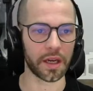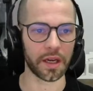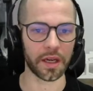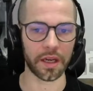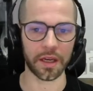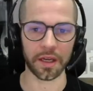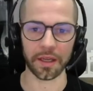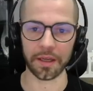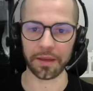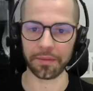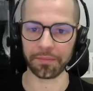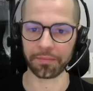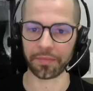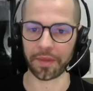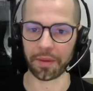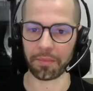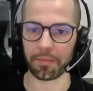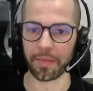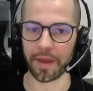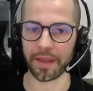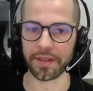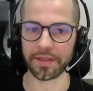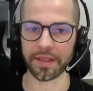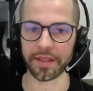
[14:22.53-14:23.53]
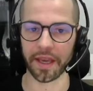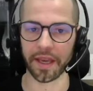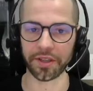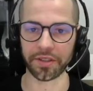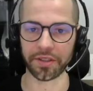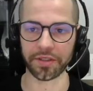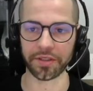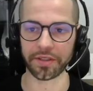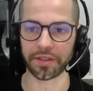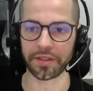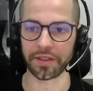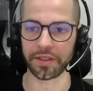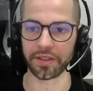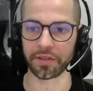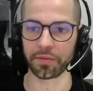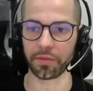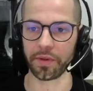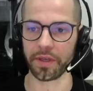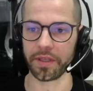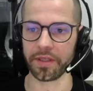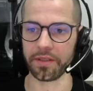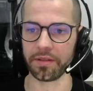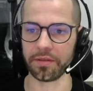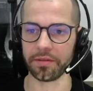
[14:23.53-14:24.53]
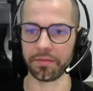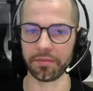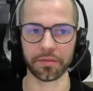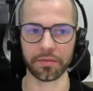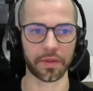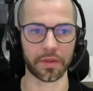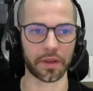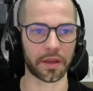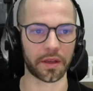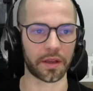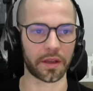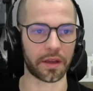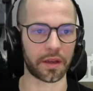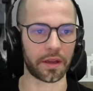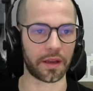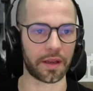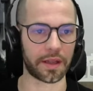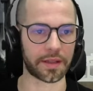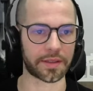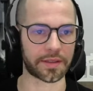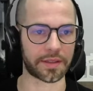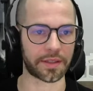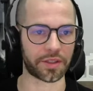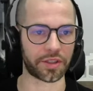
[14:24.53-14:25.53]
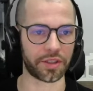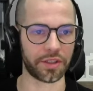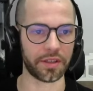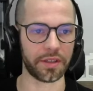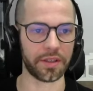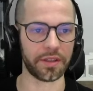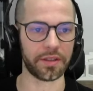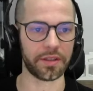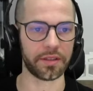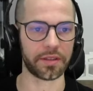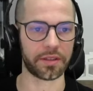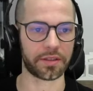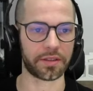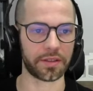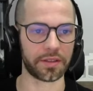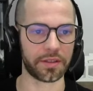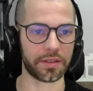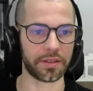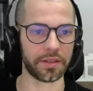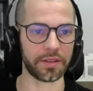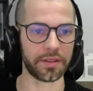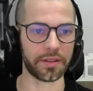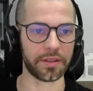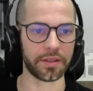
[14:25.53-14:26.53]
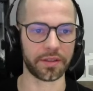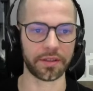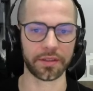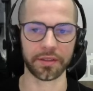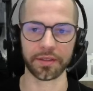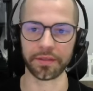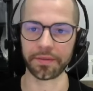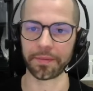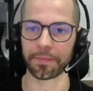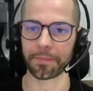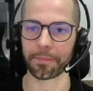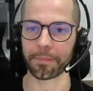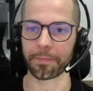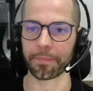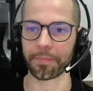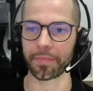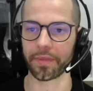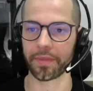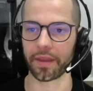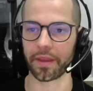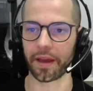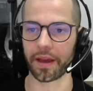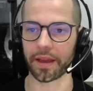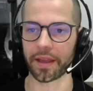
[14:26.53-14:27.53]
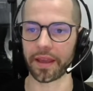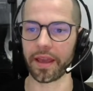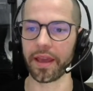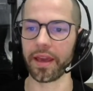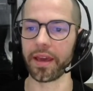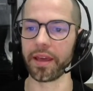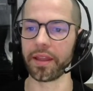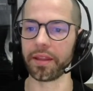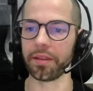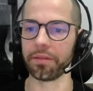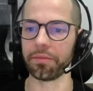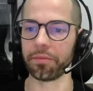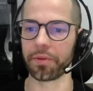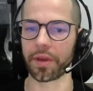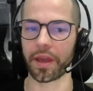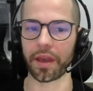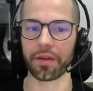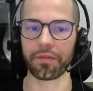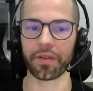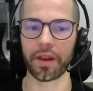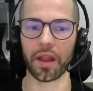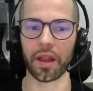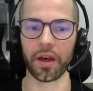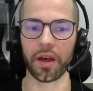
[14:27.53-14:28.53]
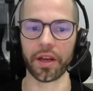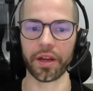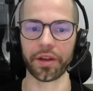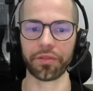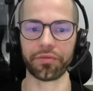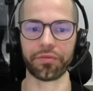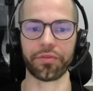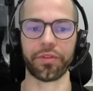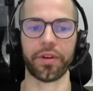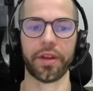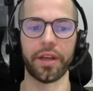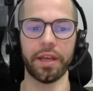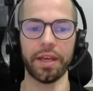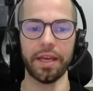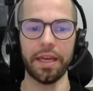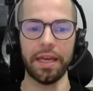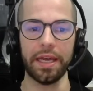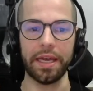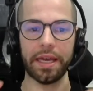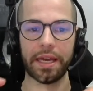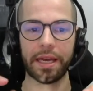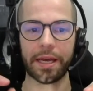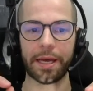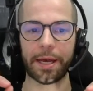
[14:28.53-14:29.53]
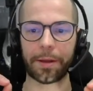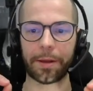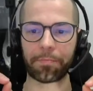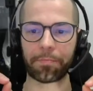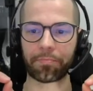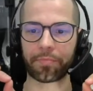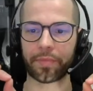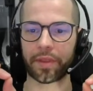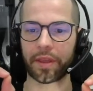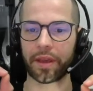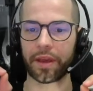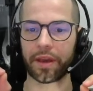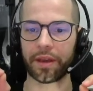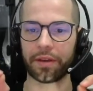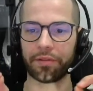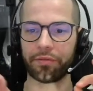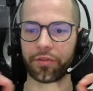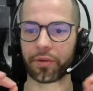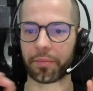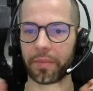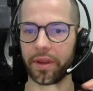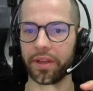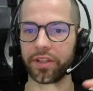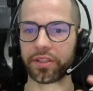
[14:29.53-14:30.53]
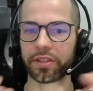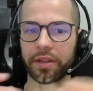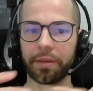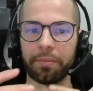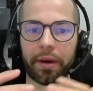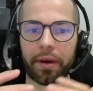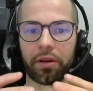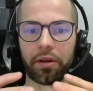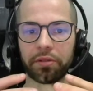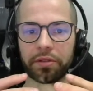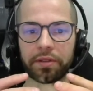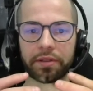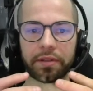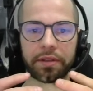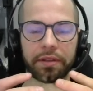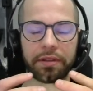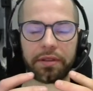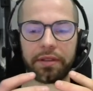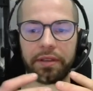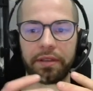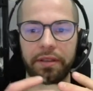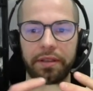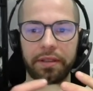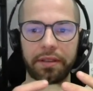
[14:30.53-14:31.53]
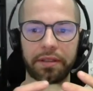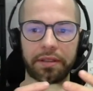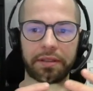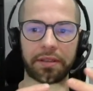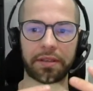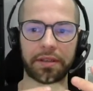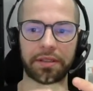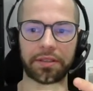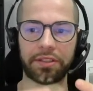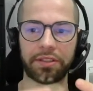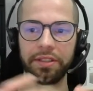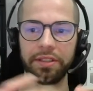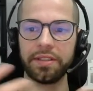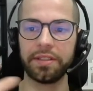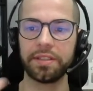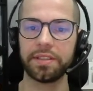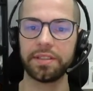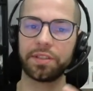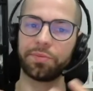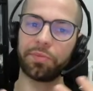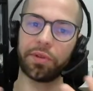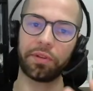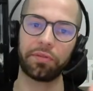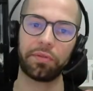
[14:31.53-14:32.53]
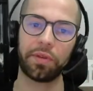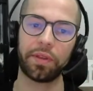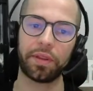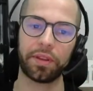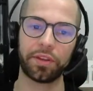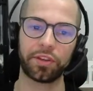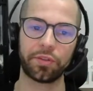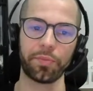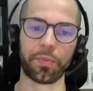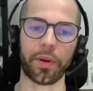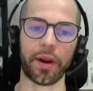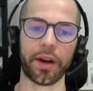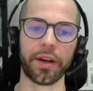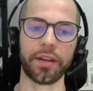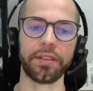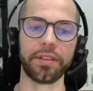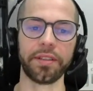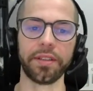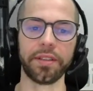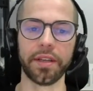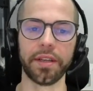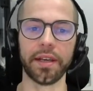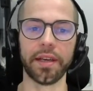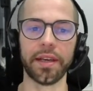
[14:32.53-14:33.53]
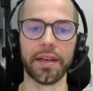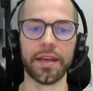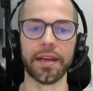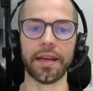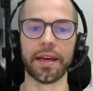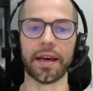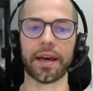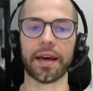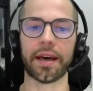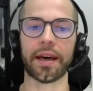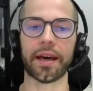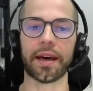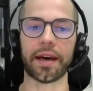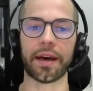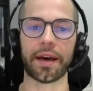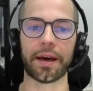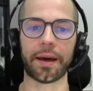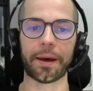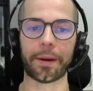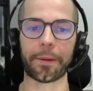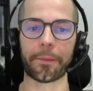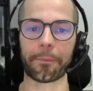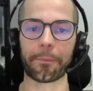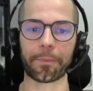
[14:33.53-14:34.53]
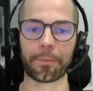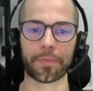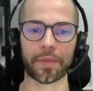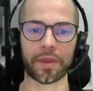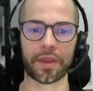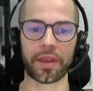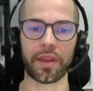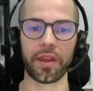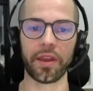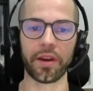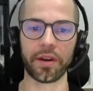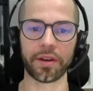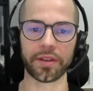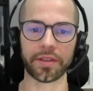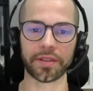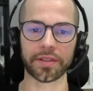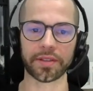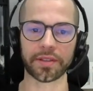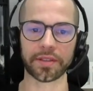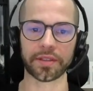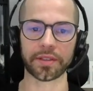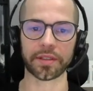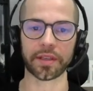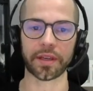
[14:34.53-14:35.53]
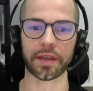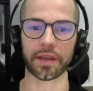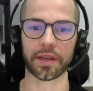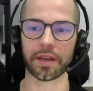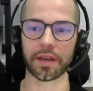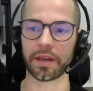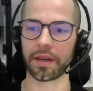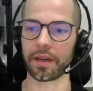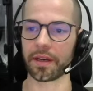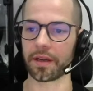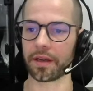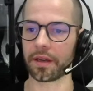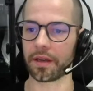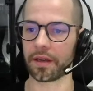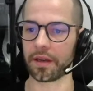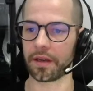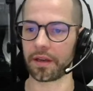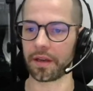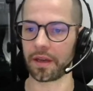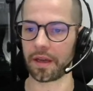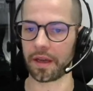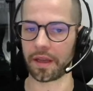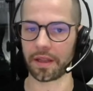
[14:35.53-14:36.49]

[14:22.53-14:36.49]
The main sketch is this one. Let's edit it. Again, we have a lot of information about the distance between each part. Here is a